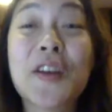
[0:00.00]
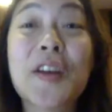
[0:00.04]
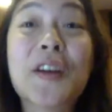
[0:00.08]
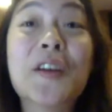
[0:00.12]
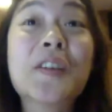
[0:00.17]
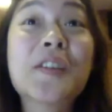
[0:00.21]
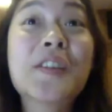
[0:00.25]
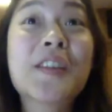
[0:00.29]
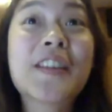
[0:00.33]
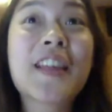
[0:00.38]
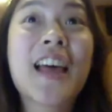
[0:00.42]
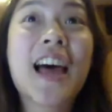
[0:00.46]

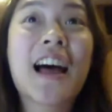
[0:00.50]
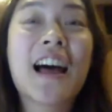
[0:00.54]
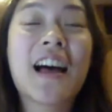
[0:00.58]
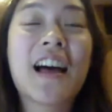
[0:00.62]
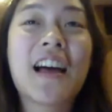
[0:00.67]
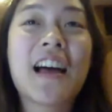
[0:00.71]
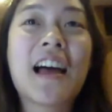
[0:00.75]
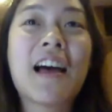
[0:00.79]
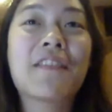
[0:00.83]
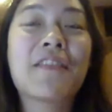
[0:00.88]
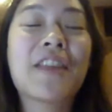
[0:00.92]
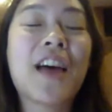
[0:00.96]
also that,
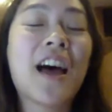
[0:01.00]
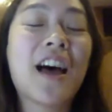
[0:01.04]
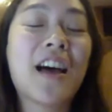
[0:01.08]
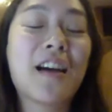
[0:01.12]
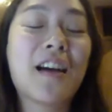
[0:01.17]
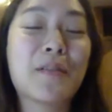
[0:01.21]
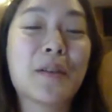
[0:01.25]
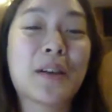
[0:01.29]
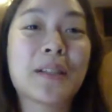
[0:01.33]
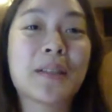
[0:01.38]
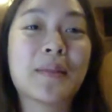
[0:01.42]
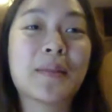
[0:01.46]
have that
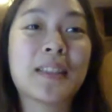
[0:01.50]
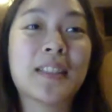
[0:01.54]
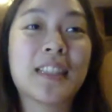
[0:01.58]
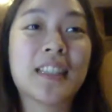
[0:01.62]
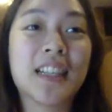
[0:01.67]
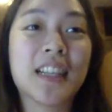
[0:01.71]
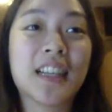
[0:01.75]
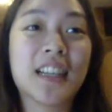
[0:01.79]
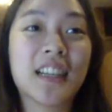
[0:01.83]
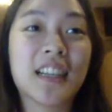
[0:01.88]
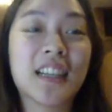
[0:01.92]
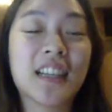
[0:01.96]
at
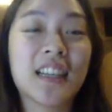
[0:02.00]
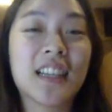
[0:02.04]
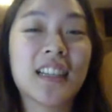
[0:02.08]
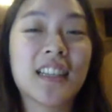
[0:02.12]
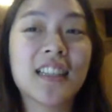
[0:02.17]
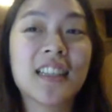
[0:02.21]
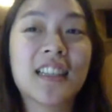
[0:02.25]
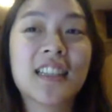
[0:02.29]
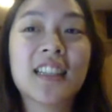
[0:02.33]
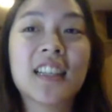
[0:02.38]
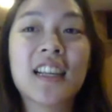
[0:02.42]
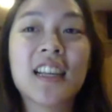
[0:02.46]
Westminster.
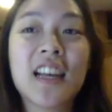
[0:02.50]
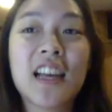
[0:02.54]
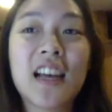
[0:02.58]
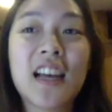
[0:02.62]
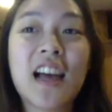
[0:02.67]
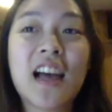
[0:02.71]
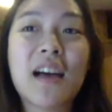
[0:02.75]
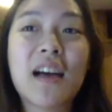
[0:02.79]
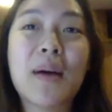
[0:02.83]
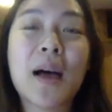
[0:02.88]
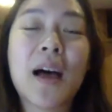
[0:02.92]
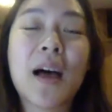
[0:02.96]
It's
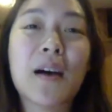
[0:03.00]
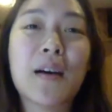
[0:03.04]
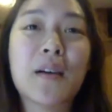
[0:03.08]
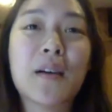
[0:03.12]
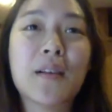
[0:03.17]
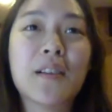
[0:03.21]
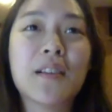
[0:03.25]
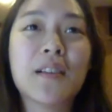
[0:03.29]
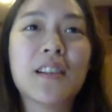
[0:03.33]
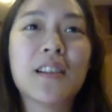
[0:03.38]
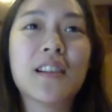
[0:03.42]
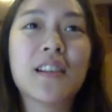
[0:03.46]

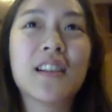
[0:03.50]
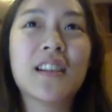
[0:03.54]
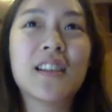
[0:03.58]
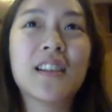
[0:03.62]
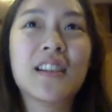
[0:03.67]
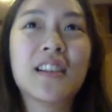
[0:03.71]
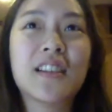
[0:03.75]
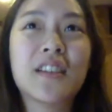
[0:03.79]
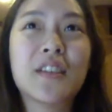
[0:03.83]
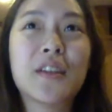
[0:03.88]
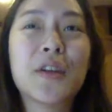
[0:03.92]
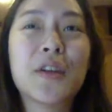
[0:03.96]
about
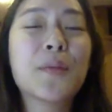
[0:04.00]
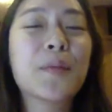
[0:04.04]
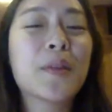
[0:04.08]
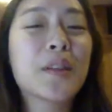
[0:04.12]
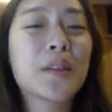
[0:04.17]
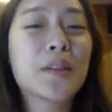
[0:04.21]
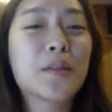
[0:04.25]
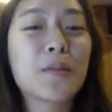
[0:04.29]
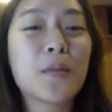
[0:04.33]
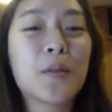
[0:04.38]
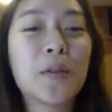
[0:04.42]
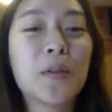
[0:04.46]
two
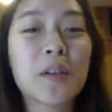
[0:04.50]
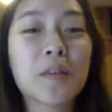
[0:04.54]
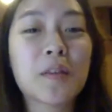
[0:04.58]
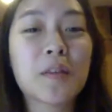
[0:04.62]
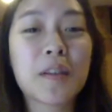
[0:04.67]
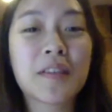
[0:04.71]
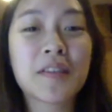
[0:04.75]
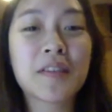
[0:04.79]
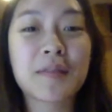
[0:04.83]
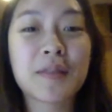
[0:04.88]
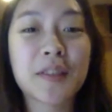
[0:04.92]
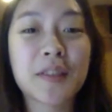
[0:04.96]
minutes walk
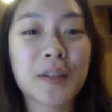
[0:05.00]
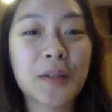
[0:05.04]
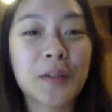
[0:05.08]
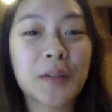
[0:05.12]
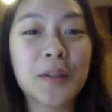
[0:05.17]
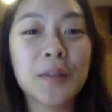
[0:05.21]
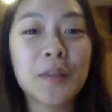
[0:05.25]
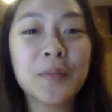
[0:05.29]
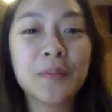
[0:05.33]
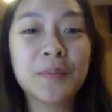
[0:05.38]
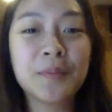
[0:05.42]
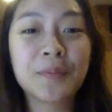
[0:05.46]
away from
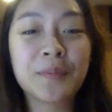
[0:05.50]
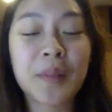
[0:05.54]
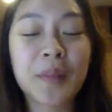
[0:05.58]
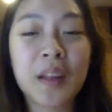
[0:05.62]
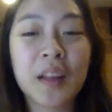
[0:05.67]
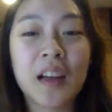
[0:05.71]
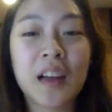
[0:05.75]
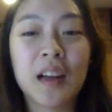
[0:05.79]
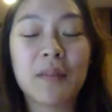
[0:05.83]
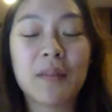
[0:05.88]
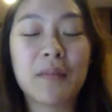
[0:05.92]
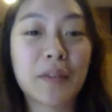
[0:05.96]
school,
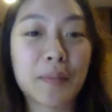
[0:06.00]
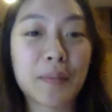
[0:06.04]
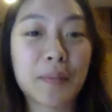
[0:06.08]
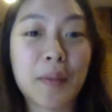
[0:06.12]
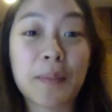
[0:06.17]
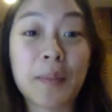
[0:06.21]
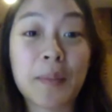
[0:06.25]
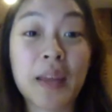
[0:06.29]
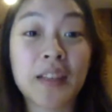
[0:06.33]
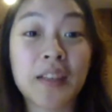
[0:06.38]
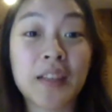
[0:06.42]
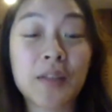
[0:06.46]
um, from the
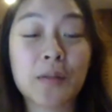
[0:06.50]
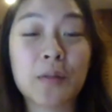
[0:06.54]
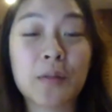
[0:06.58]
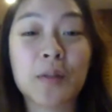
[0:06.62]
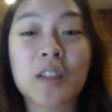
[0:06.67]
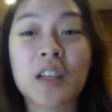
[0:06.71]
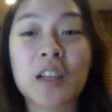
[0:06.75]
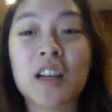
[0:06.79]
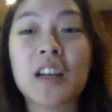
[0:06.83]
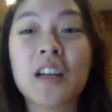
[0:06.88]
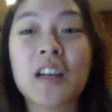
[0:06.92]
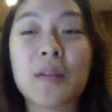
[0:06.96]
main school
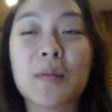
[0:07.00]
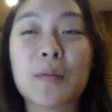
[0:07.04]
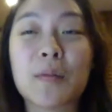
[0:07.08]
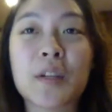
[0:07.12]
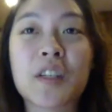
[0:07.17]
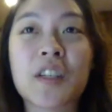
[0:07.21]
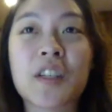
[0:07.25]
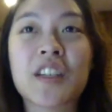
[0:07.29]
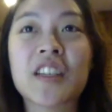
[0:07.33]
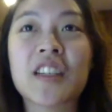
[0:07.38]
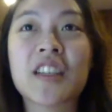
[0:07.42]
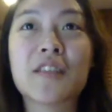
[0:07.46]
site,
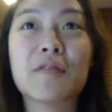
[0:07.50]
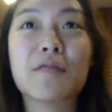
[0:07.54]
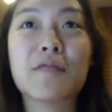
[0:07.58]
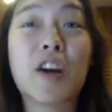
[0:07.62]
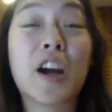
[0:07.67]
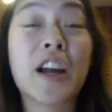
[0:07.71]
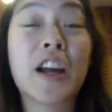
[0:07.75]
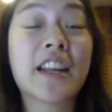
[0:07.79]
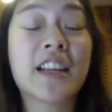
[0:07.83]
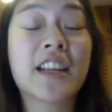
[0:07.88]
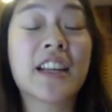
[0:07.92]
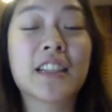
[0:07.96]
which is
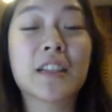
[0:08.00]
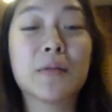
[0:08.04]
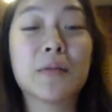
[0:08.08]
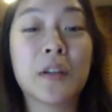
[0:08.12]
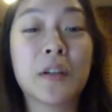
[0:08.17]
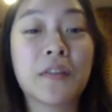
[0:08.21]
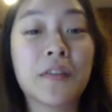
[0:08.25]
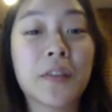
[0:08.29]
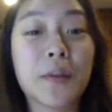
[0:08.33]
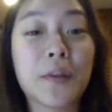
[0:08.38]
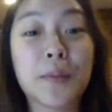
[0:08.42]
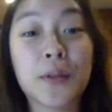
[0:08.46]
right next to
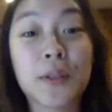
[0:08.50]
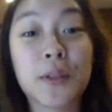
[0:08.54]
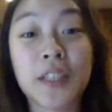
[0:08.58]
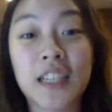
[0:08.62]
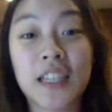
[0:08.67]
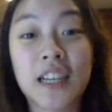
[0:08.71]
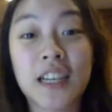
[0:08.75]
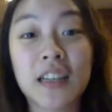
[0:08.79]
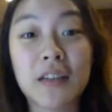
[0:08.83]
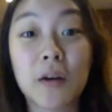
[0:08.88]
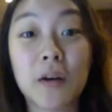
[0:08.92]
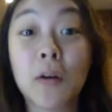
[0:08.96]
one of the
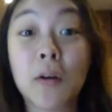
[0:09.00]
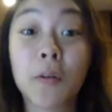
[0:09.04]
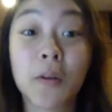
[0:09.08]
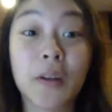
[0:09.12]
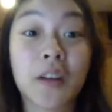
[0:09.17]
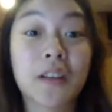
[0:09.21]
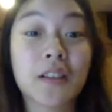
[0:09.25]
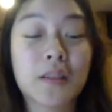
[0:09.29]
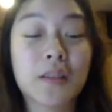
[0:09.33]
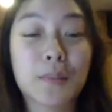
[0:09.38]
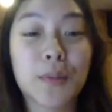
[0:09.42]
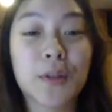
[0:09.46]
boarding all
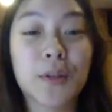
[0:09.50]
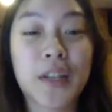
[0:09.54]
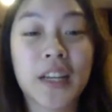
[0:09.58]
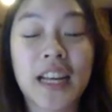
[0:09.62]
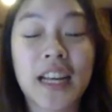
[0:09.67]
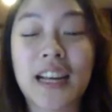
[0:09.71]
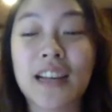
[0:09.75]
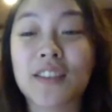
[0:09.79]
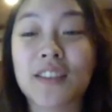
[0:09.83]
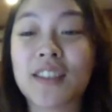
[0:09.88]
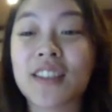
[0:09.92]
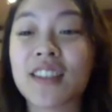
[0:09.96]
girls boarding
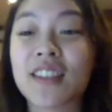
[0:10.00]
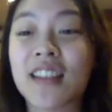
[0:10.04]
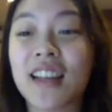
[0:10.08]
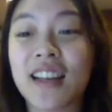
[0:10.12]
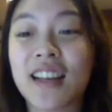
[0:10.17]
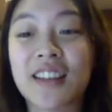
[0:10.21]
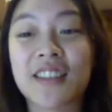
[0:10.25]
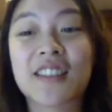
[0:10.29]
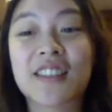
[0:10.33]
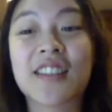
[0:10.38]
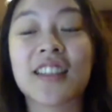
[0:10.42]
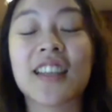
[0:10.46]
house
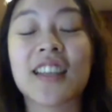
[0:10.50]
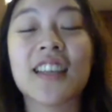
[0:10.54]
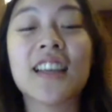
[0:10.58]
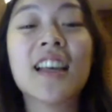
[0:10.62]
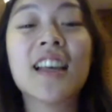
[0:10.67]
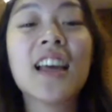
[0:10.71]
actually